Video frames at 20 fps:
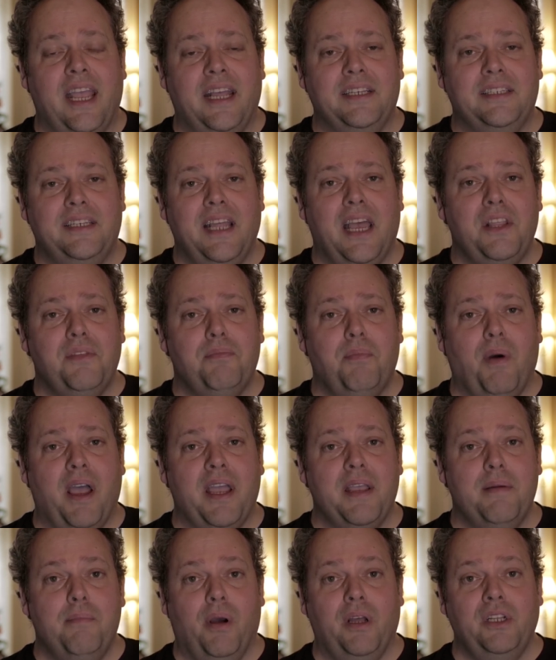and Death
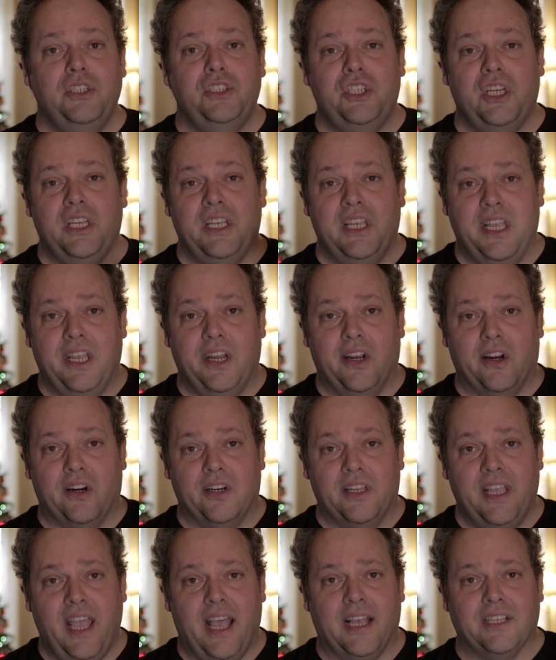by Bunjie
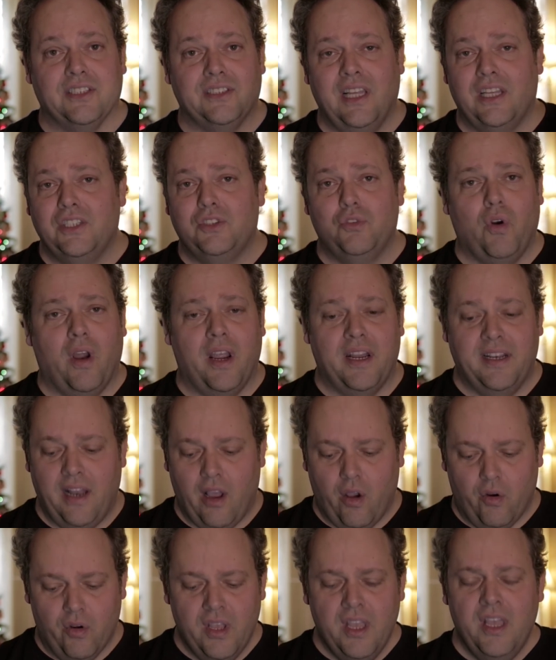gear. Yes, that's right.
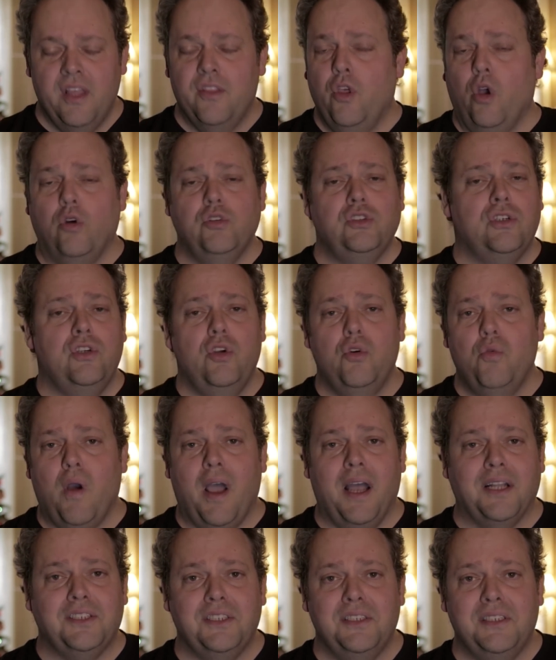Now, those of you
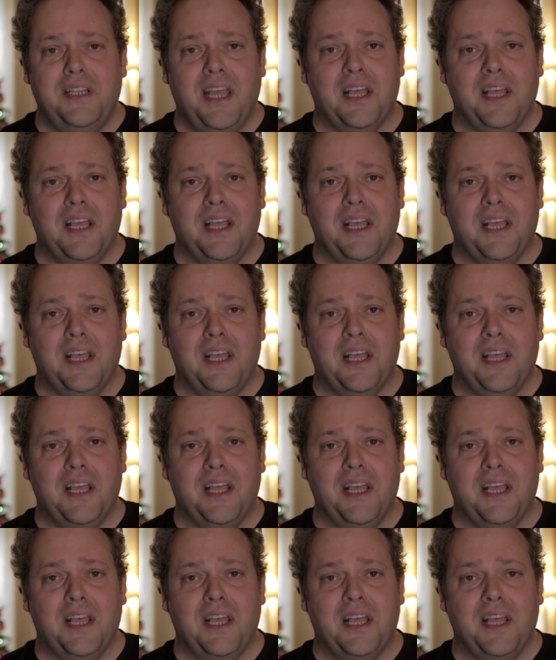watching